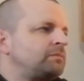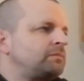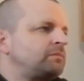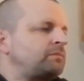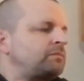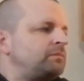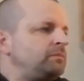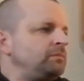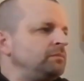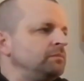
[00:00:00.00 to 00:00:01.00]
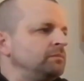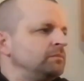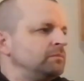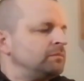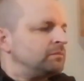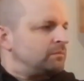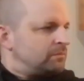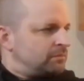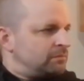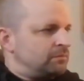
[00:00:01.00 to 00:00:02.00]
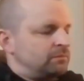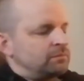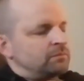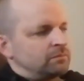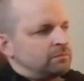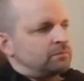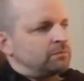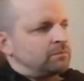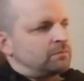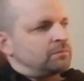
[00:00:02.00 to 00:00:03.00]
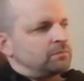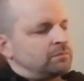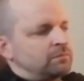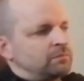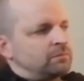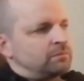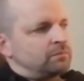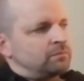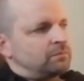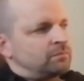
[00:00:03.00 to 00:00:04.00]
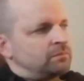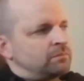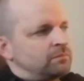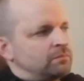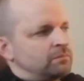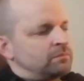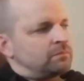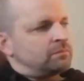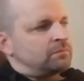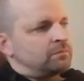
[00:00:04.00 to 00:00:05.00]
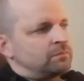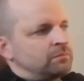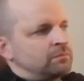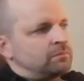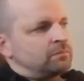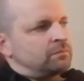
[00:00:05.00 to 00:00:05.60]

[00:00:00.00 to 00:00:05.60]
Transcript: No words are spoken by the person on screen.